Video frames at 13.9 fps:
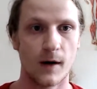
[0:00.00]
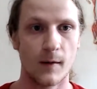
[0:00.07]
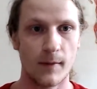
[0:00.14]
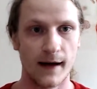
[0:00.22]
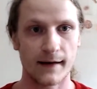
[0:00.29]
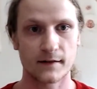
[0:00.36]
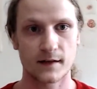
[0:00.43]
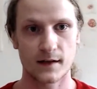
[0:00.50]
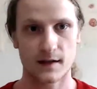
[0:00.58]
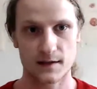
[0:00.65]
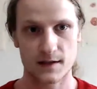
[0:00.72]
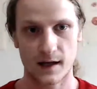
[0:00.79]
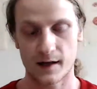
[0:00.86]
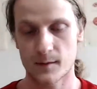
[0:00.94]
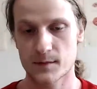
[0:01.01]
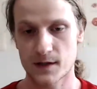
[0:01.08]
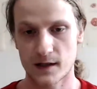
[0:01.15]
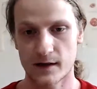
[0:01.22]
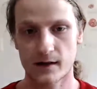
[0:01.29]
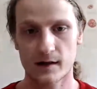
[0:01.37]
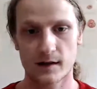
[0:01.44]
about signups
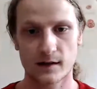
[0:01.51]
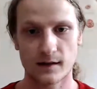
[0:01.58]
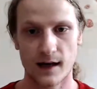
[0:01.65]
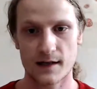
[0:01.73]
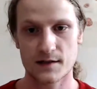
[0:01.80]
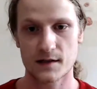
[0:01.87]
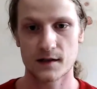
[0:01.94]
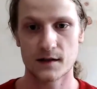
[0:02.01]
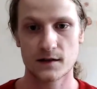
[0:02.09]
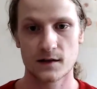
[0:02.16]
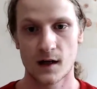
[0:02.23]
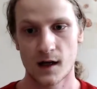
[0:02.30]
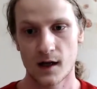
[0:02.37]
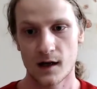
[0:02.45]
and our classes